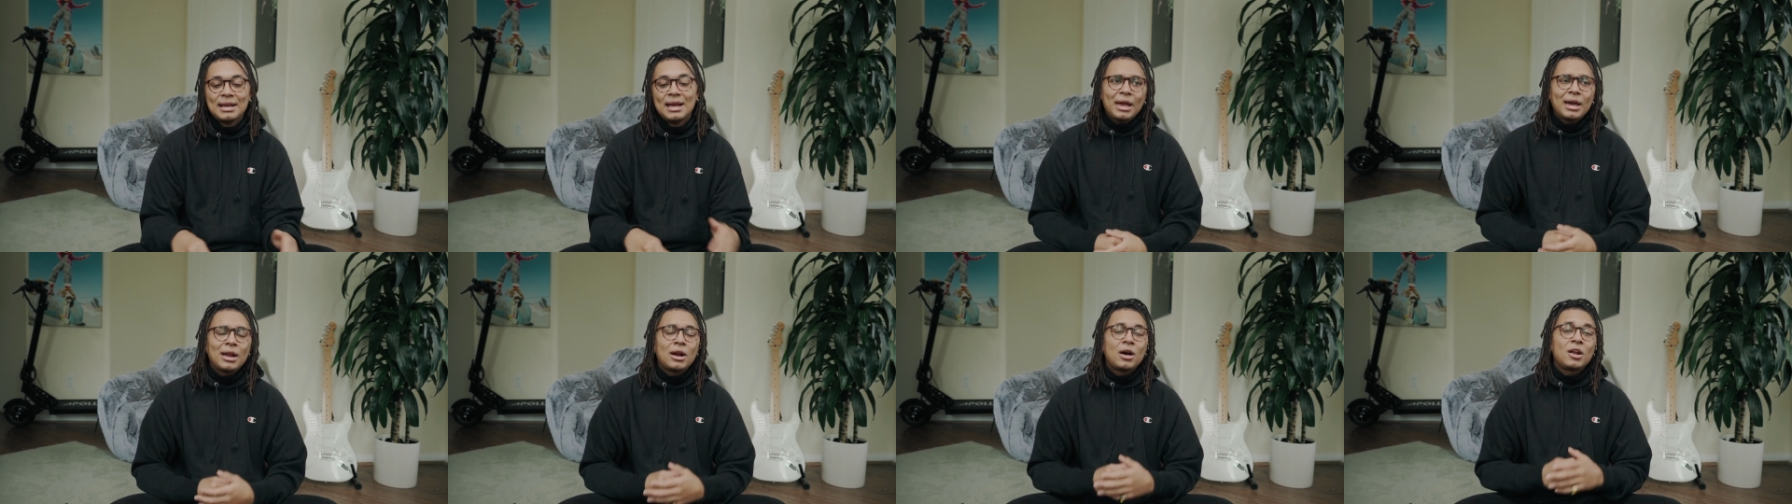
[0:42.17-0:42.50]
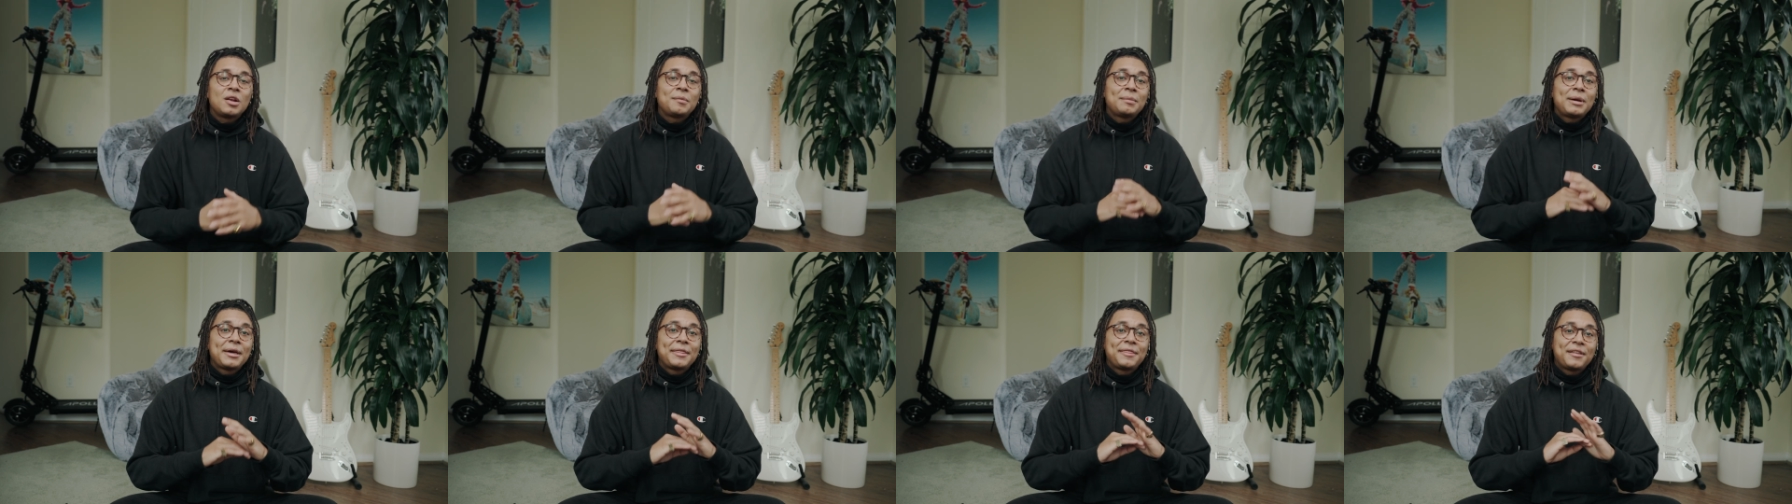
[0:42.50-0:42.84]
And all
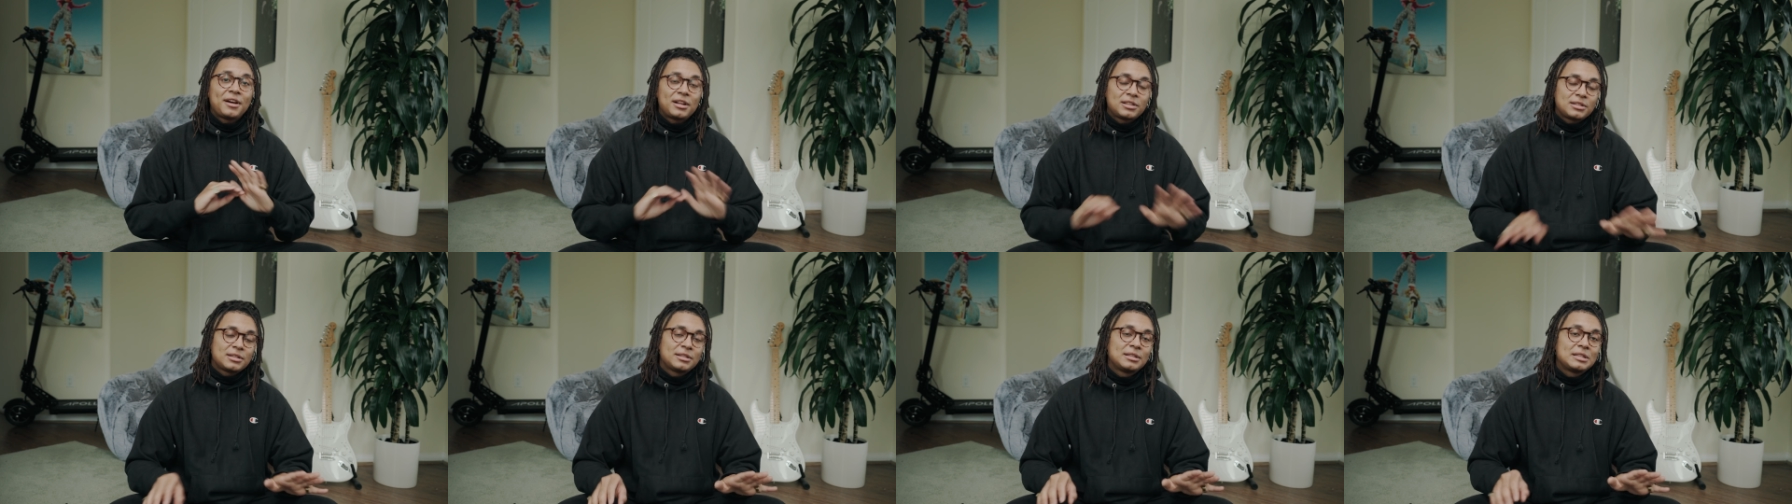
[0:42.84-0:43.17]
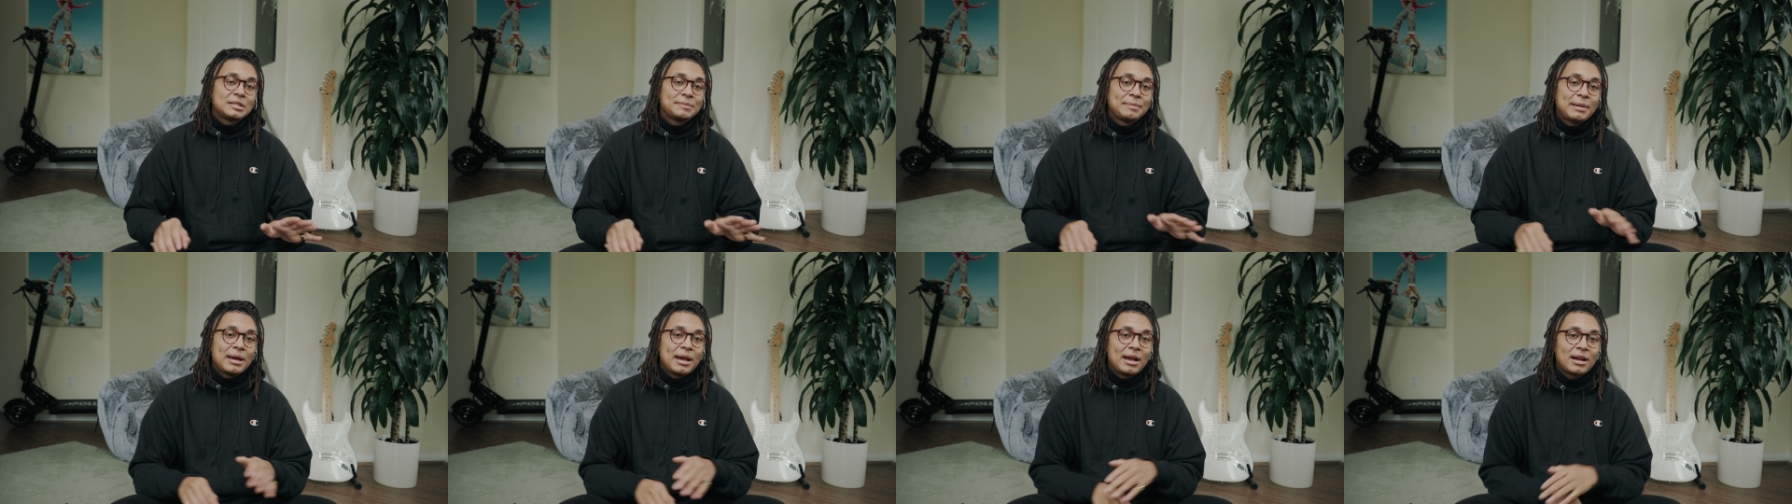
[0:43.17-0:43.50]
of my thoughts on
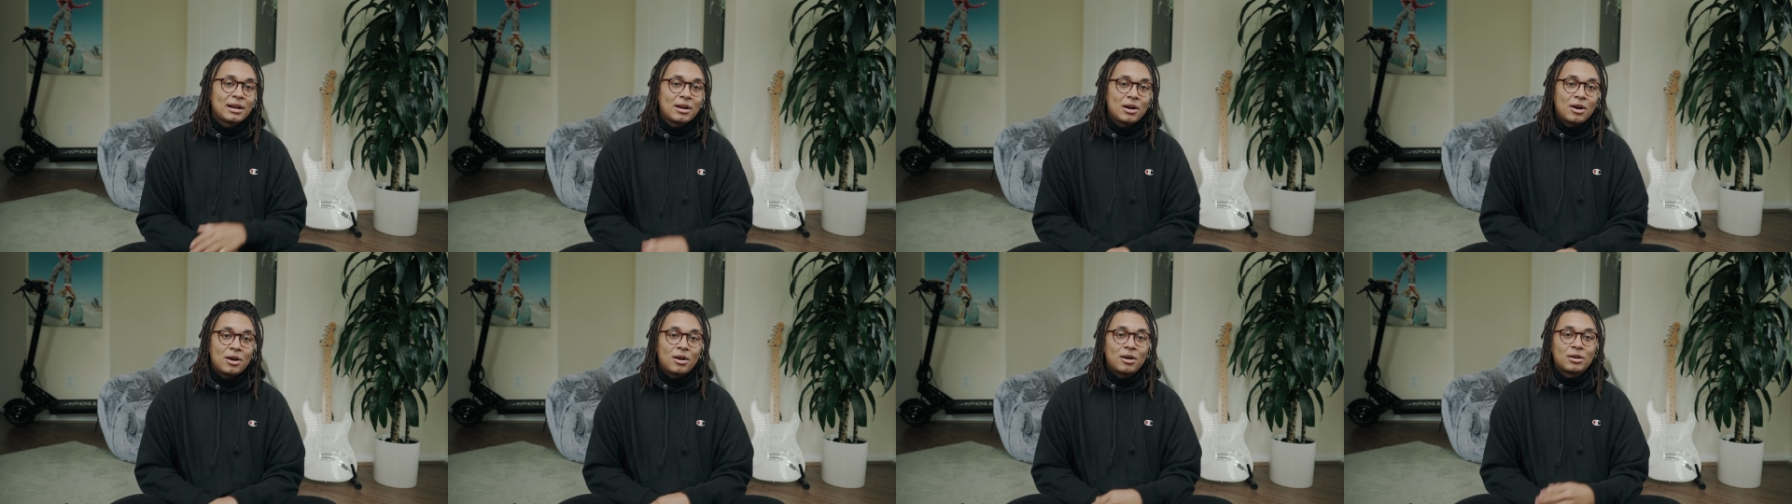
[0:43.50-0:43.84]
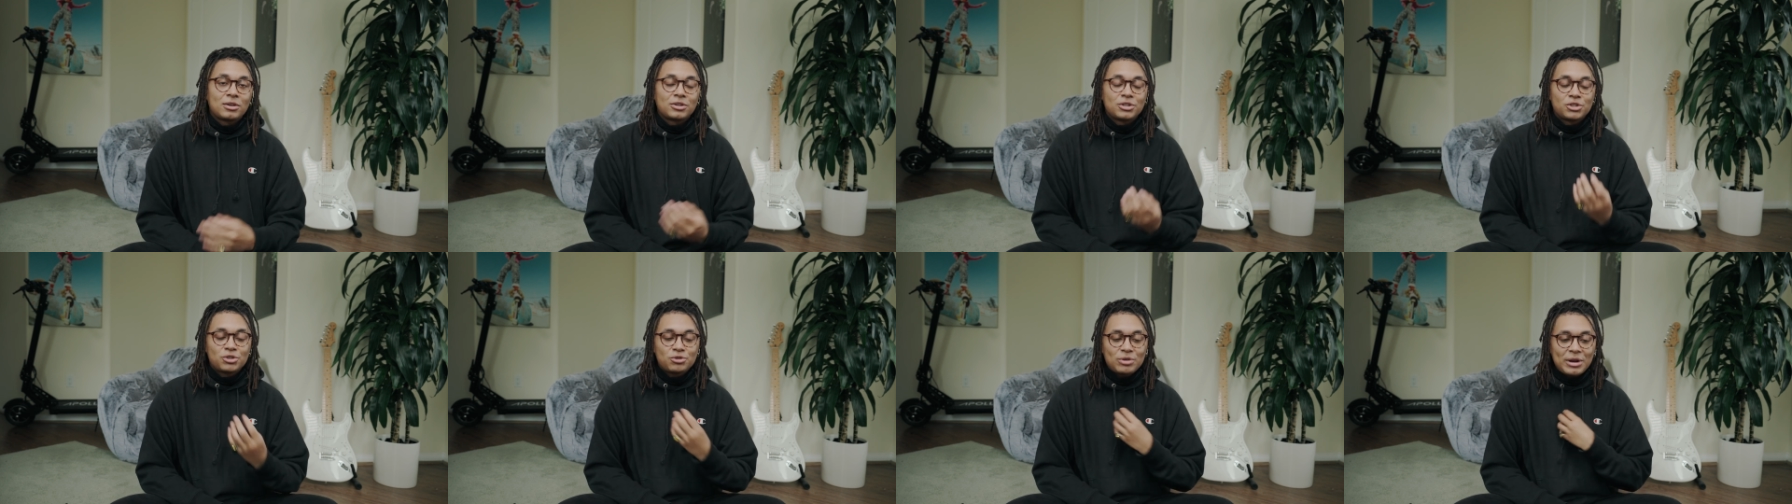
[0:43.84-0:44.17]
this bag are
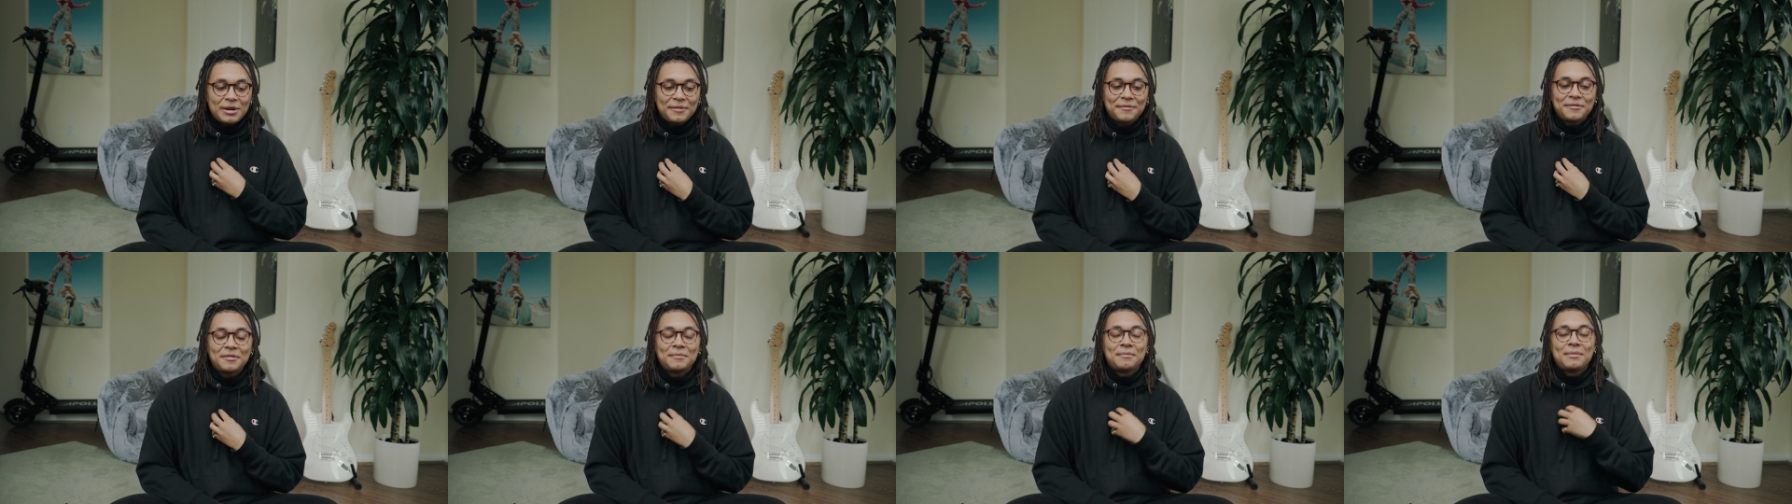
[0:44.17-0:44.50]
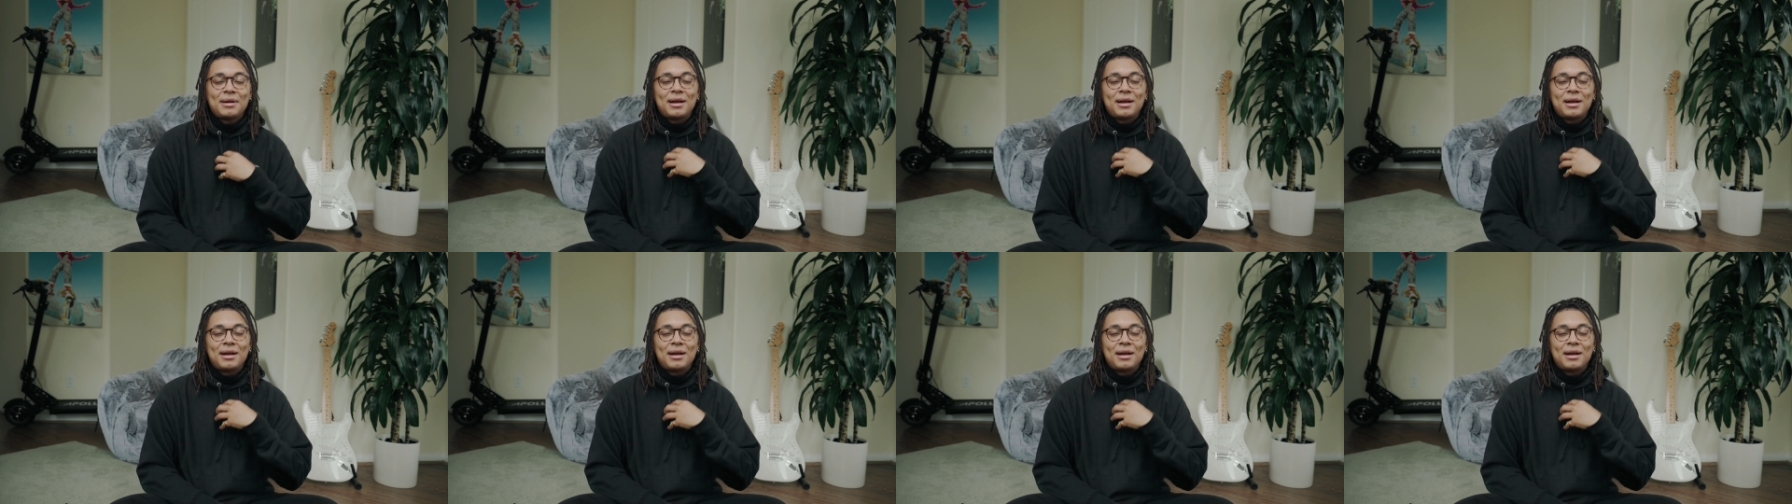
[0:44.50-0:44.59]
straight from